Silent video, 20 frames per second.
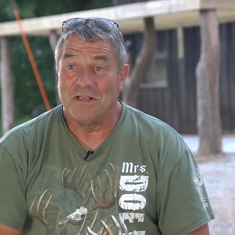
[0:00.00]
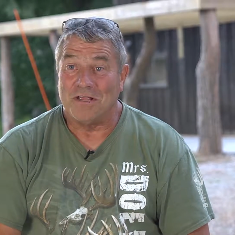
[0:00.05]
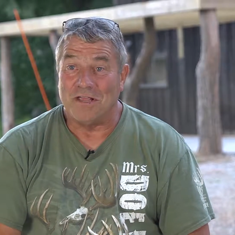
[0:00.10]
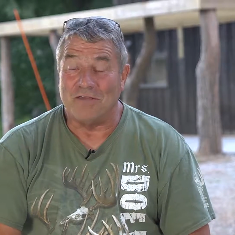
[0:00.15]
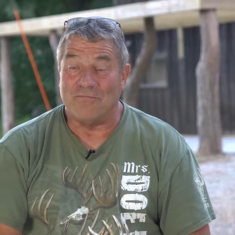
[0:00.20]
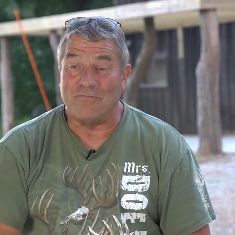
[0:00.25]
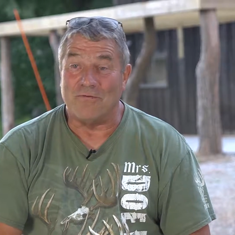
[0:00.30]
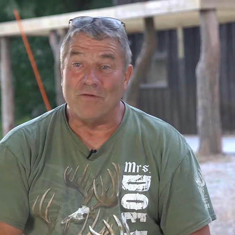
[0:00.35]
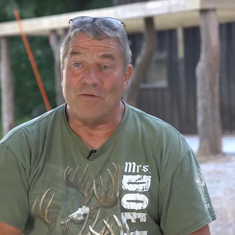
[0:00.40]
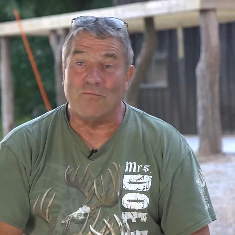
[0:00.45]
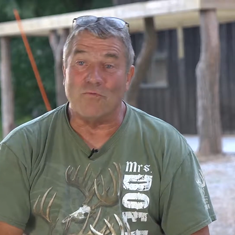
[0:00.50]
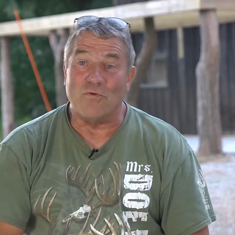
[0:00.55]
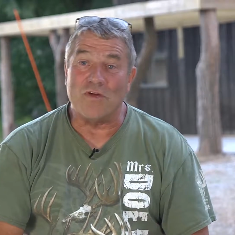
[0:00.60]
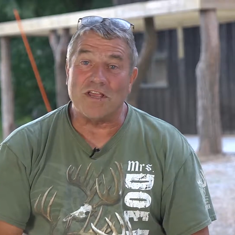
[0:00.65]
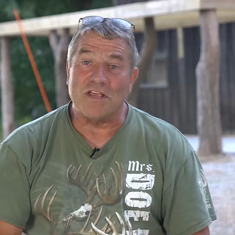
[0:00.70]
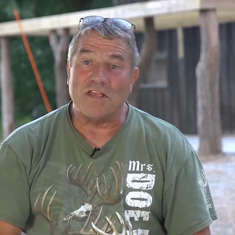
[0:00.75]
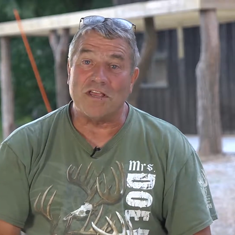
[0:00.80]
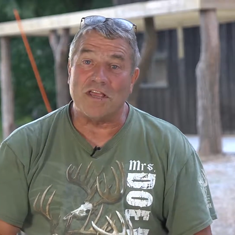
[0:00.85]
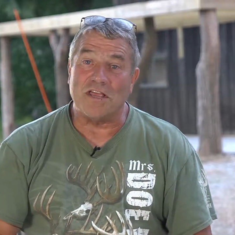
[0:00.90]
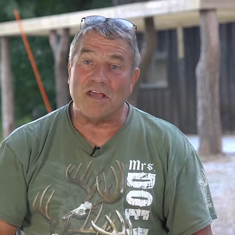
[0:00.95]
If we
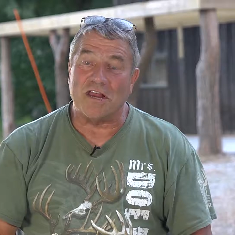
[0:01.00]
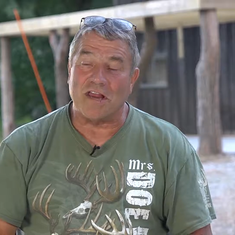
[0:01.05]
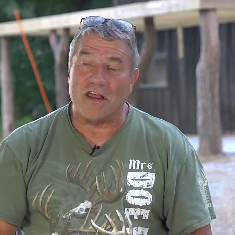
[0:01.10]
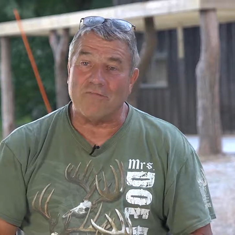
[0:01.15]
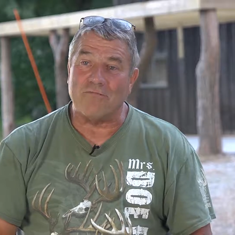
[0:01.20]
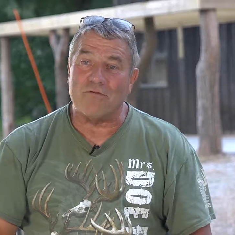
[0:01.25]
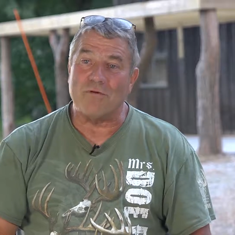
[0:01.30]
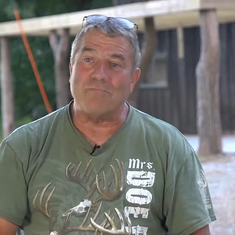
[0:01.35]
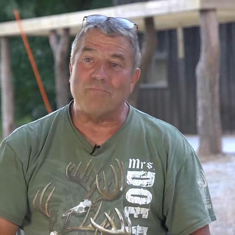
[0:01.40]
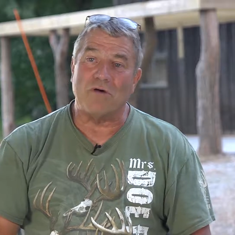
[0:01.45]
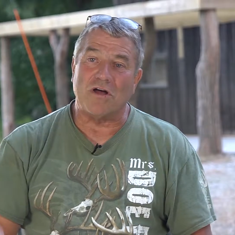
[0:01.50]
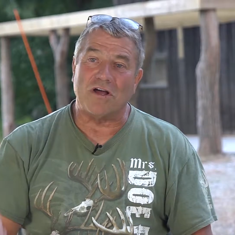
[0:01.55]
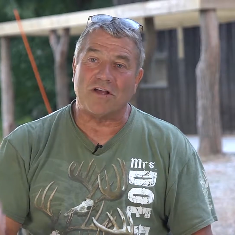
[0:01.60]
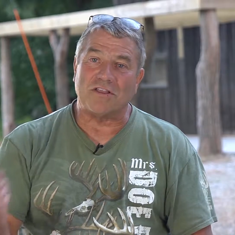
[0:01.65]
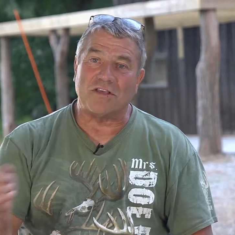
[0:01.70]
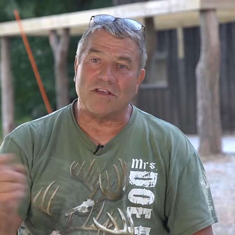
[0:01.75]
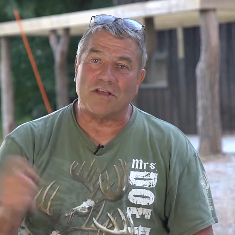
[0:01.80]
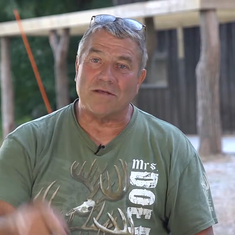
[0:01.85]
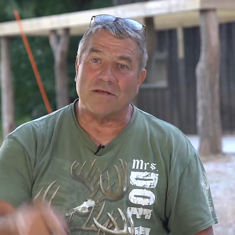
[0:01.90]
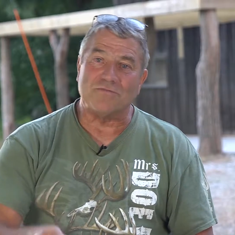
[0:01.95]
can get every buck
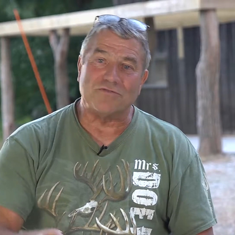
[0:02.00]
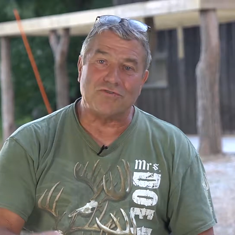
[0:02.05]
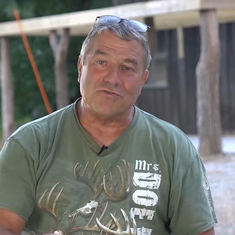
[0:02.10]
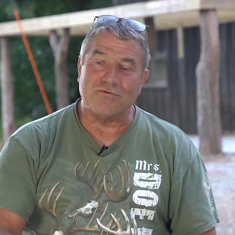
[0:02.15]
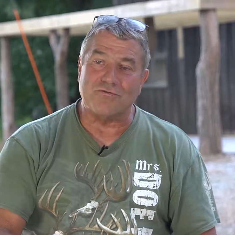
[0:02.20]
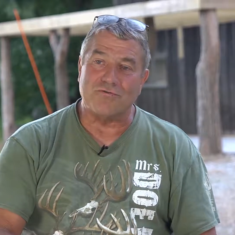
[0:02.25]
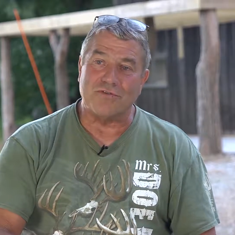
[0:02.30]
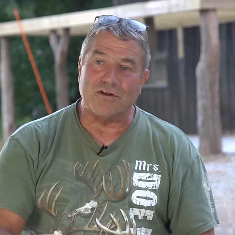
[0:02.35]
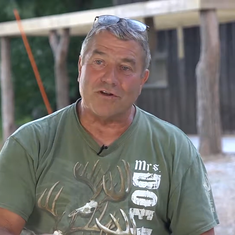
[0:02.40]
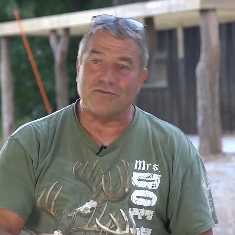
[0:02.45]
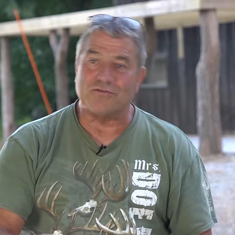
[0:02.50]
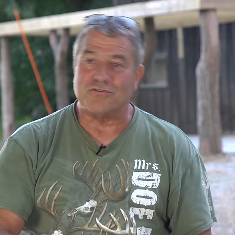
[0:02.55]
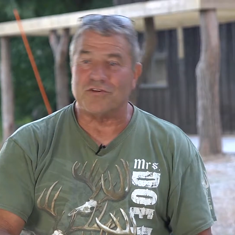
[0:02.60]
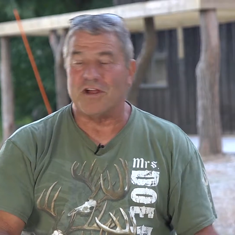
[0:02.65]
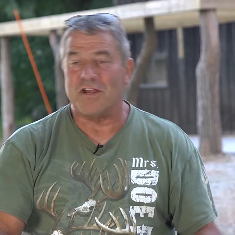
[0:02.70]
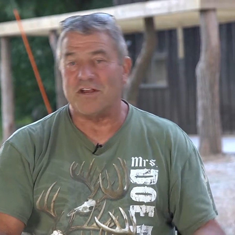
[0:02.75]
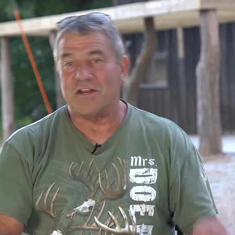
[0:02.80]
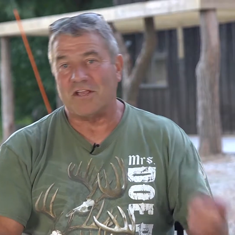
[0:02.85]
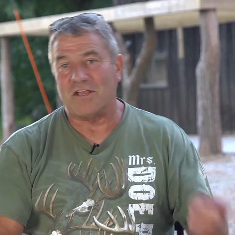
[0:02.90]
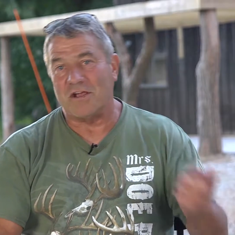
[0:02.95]
that comes through there
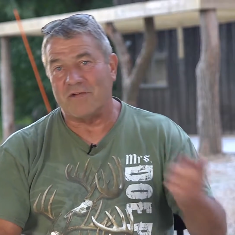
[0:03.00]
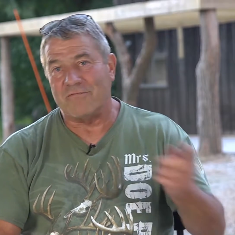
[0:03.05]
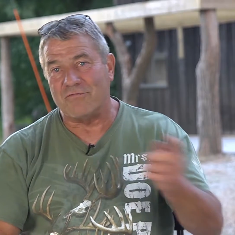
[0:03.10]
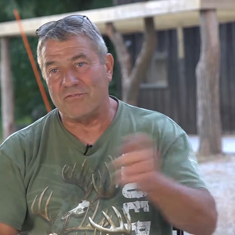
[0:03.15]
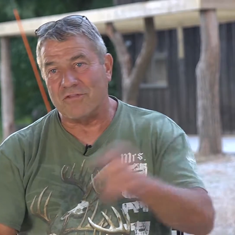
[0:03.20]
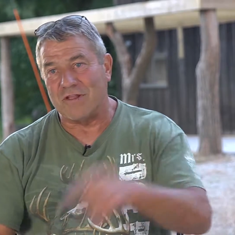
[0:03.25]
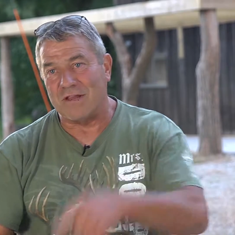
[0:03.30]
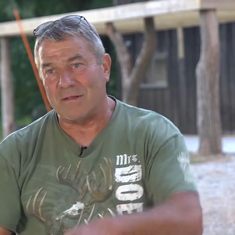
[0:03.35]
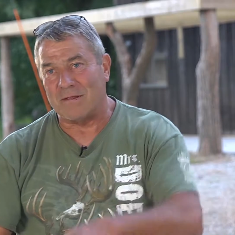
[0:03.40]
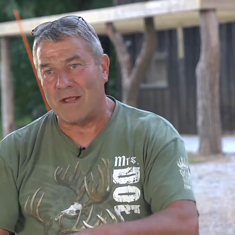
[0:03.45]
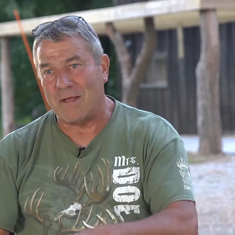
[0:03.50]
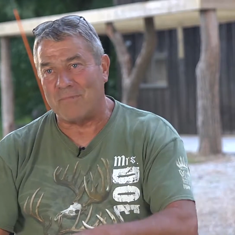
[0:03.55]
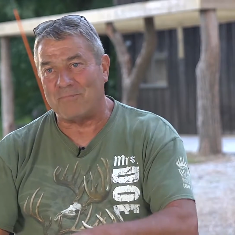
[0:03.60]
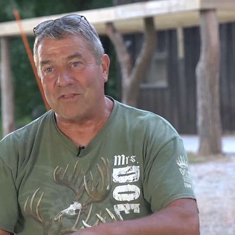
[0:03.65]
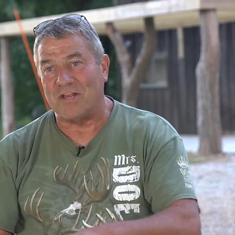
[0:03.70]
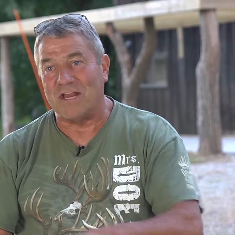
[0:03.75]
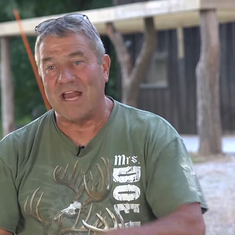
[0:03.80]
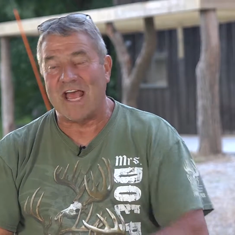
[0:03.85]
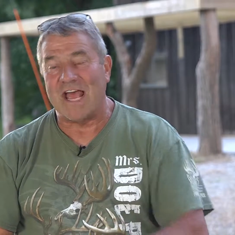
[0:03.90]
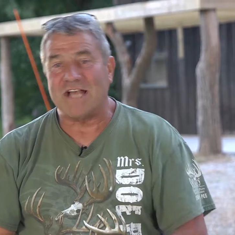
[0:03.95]
trying to cover up
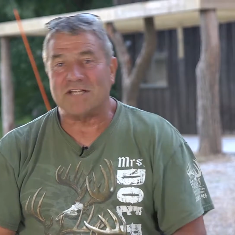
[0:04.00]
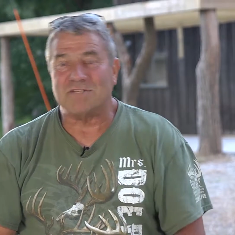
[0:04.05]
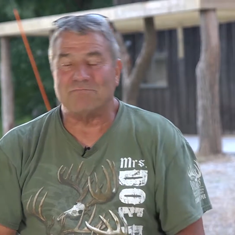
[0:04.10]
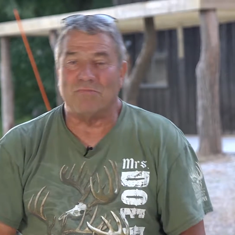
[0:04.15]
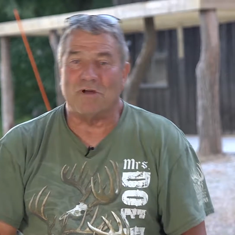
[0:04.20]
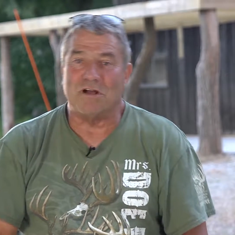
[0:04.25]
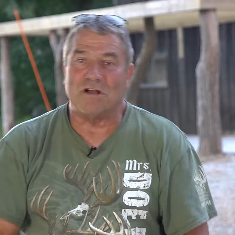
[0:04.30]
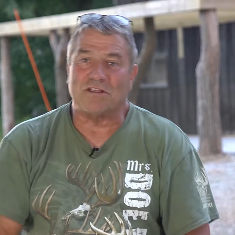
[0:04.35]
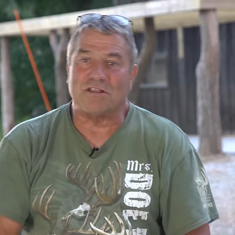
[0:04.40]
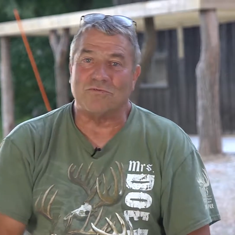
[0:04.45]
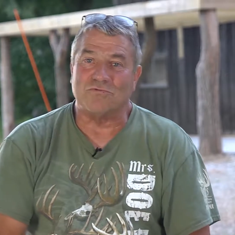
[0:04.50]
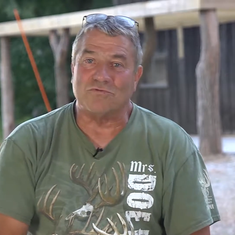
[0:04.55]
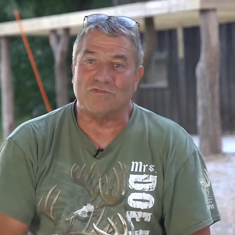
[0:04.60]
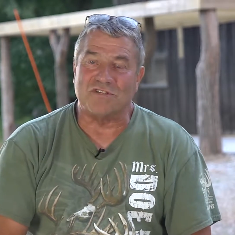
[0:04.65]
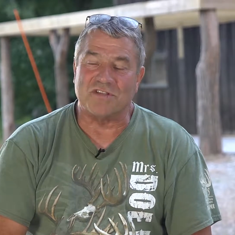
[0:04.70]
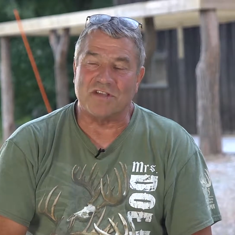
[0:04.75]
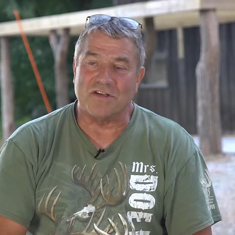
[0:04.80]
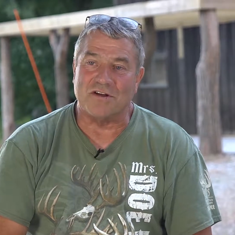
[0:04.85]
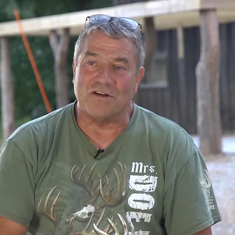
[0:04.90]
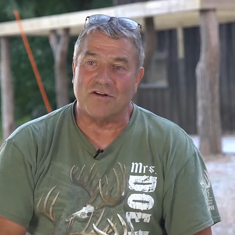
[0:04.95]
the last buck that
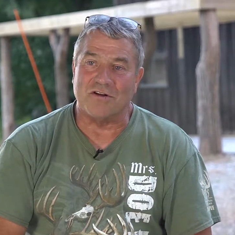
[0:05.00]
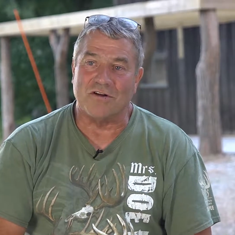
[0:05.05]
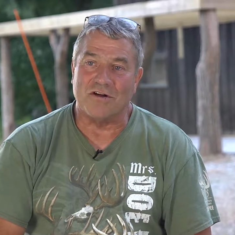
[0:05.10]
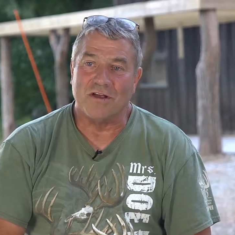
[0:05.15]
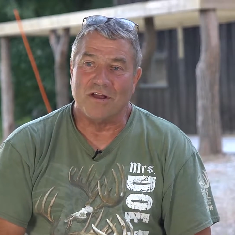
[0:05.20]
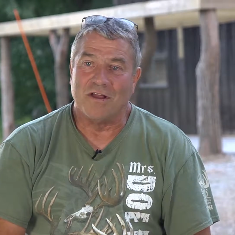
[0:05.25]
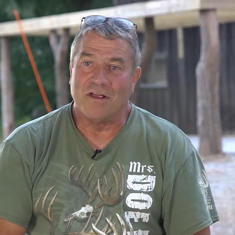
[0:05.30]
was there,